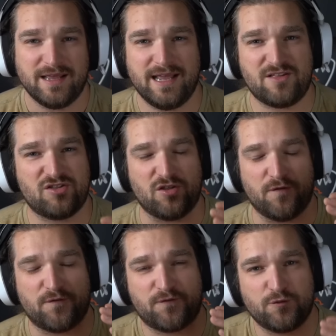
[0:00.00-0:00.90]
It's the
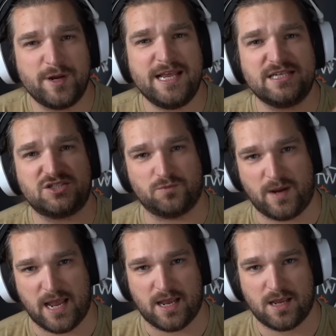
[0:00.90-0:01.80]
freest
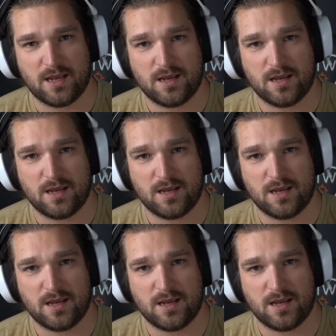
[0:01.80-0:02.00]
way